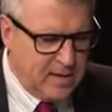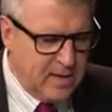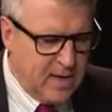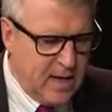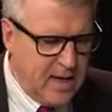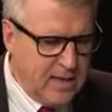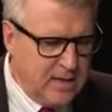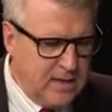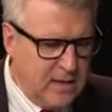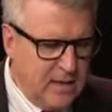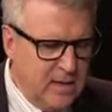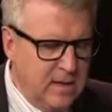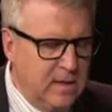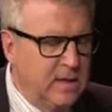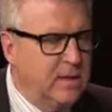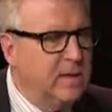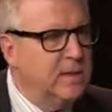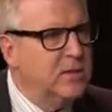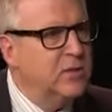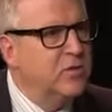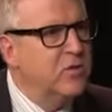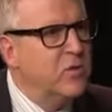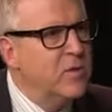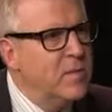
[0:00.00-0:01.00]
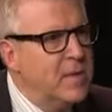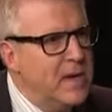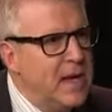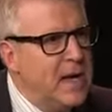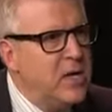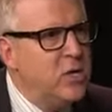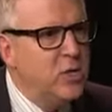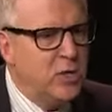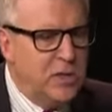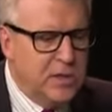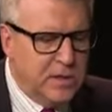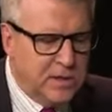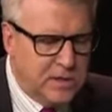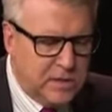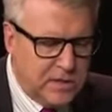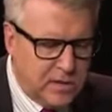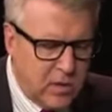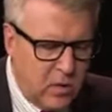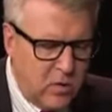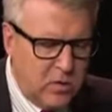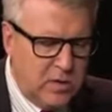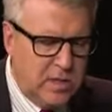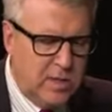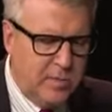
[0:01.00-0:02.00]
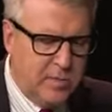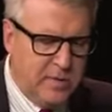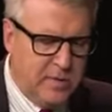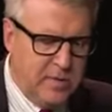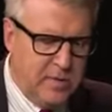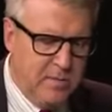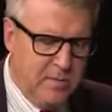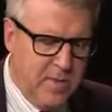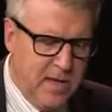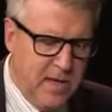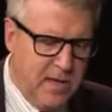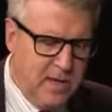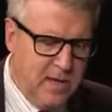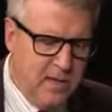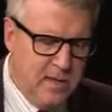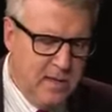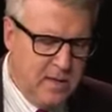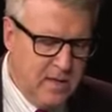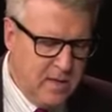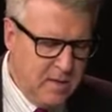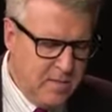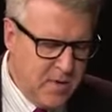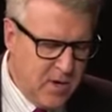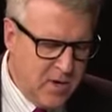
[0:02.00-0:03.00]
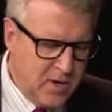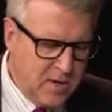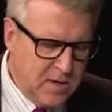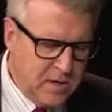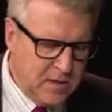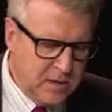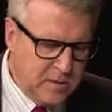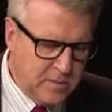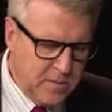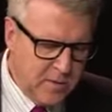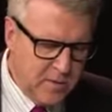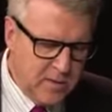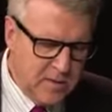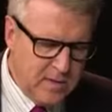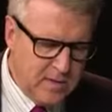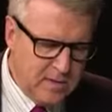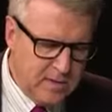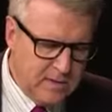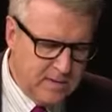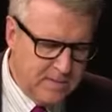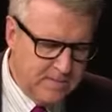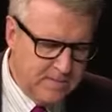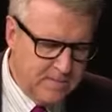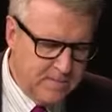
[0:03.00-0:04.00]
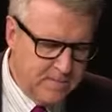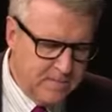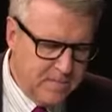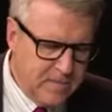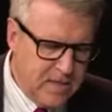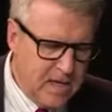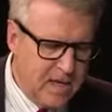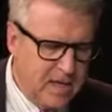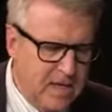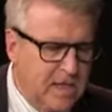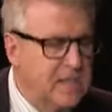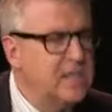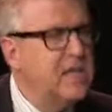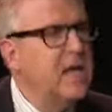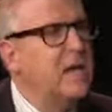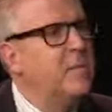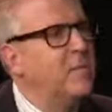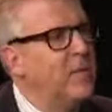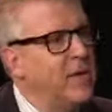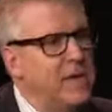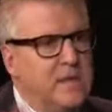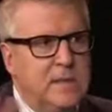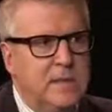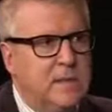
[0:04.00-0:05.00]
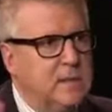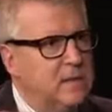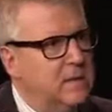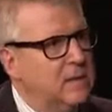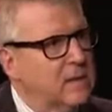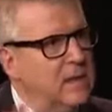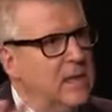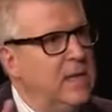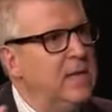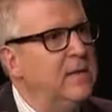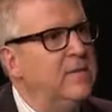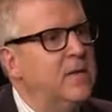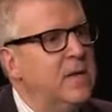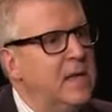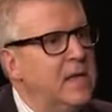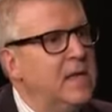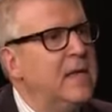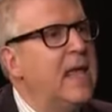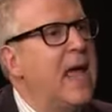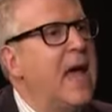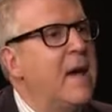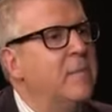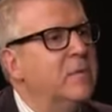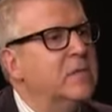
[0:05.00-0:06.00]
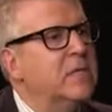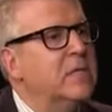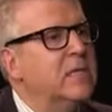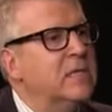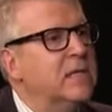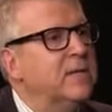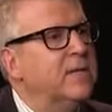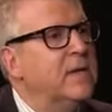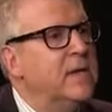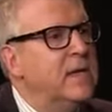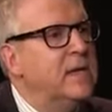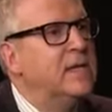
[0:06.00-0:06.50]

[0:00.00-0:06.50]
the idea that discrimination is so deeply embedded in the American experience that it can take place even in the absence of an